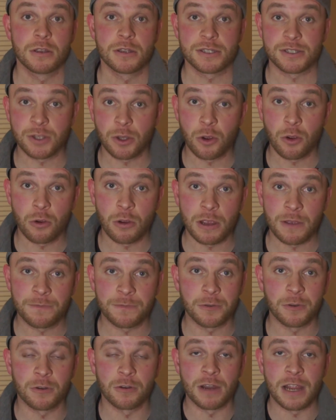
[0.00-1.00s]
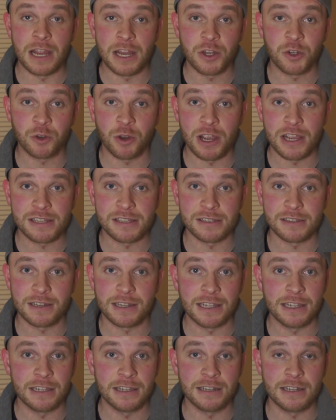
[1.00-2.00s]
So if you're
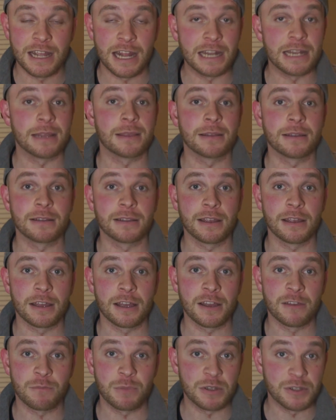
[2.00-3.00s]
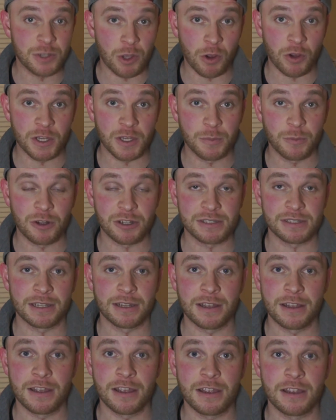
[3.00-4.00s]
interested in anything that I've been talking about
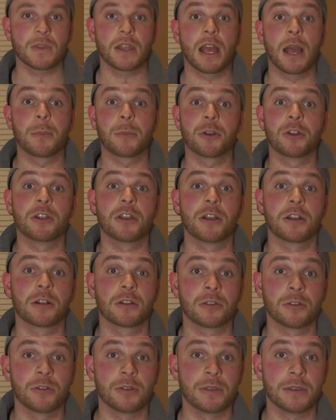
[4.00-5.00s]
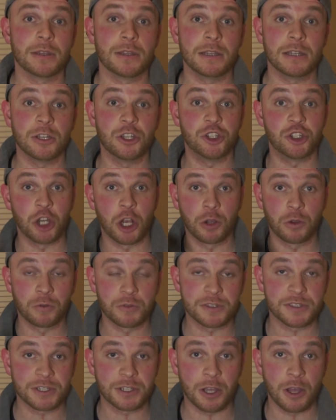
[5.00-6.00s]
today, I'm going to include the
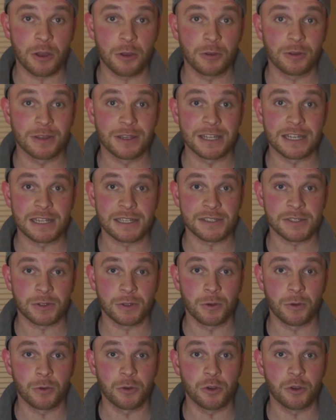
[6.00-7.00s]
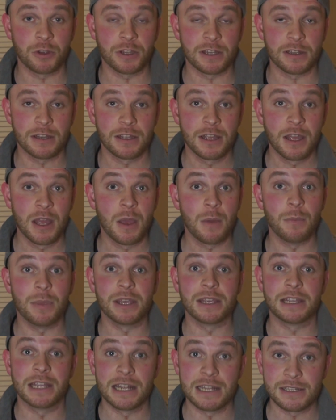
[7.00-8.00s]
Jungle Scout link so you can
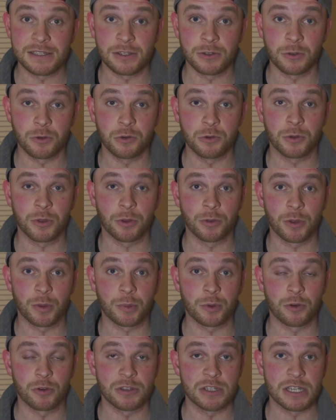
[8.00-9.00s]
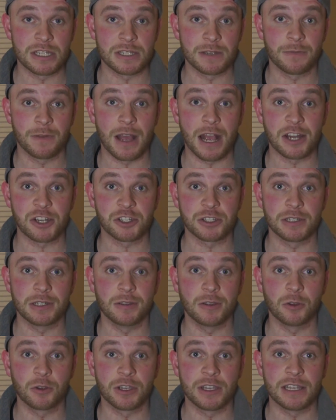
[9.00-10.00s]
begin to go through the process of actually
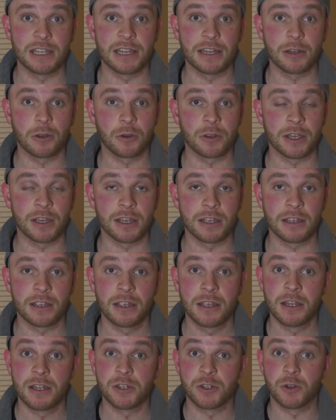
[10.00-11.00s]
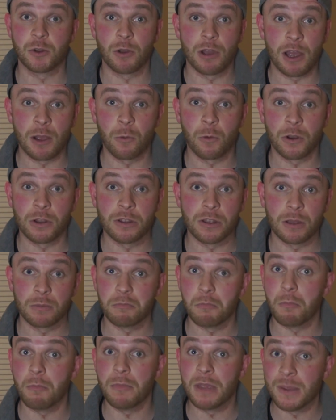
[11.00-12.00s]
looking at, okay, do I want
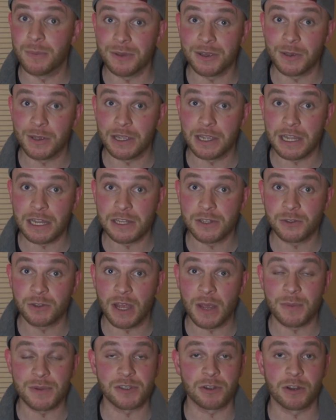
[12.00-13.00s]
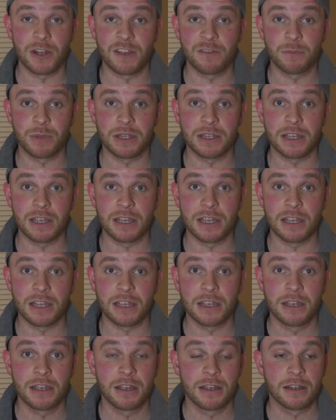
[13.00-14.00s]
to maybe get into Amazon
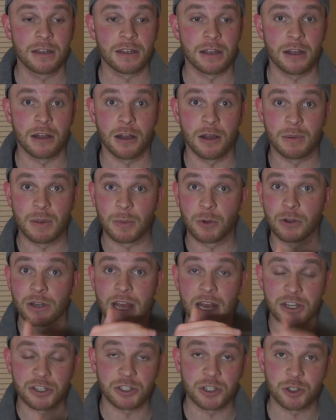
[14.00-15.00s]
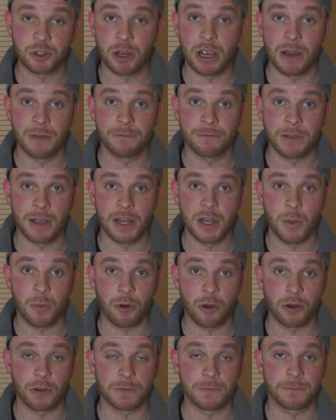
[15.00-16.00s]
FBA? I'm going to actually try and find a
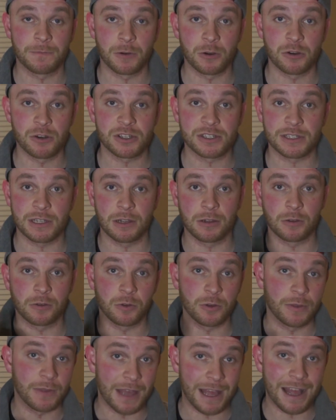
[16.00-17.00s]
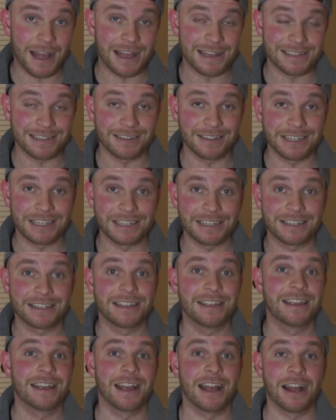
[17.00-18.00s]
product first. I'll include that as a link.
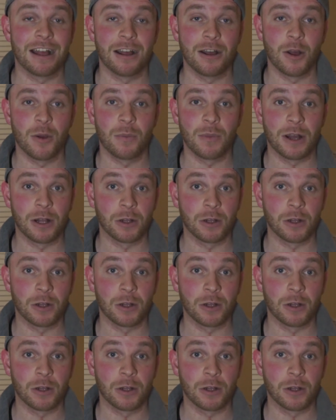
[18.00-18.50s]
I'll